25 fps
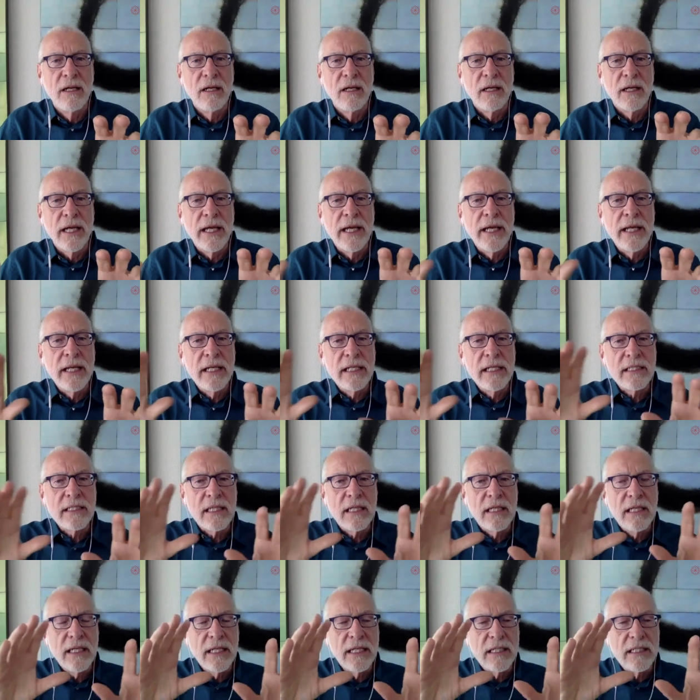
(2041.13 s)
And
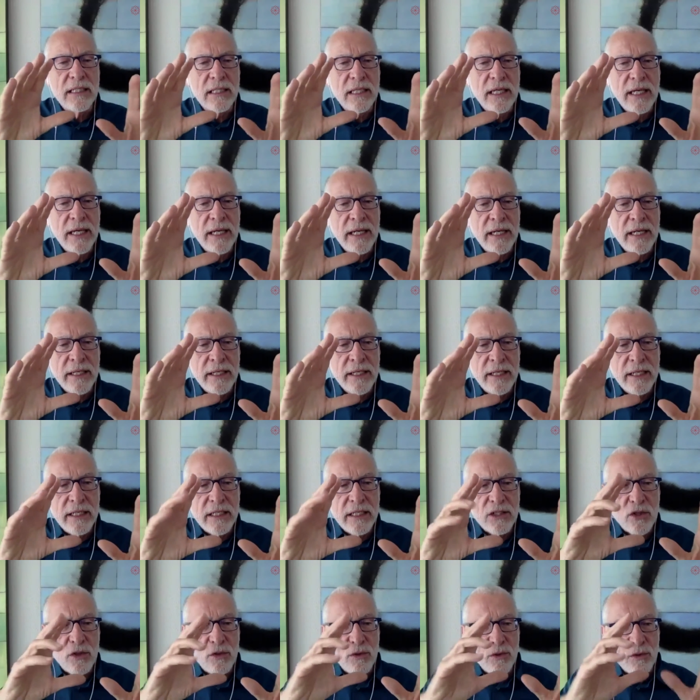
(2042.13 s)

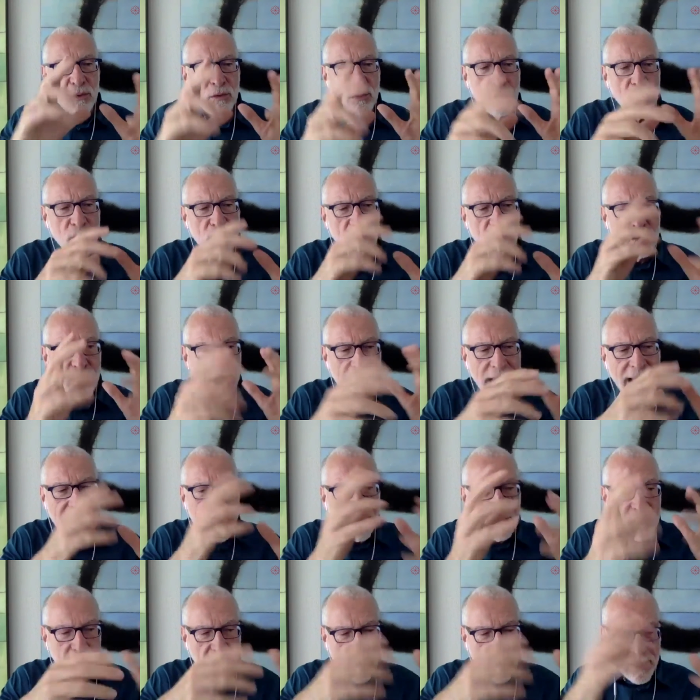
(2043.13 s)
so those
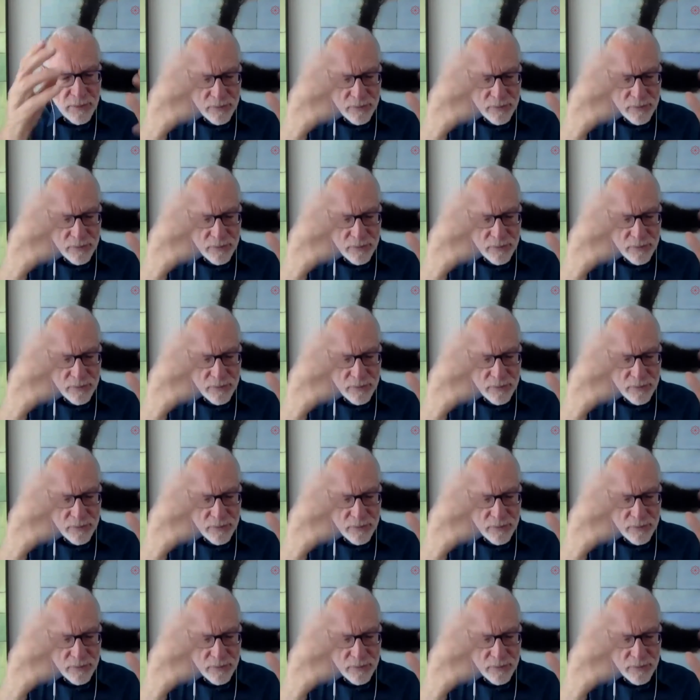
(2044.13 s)
outcomes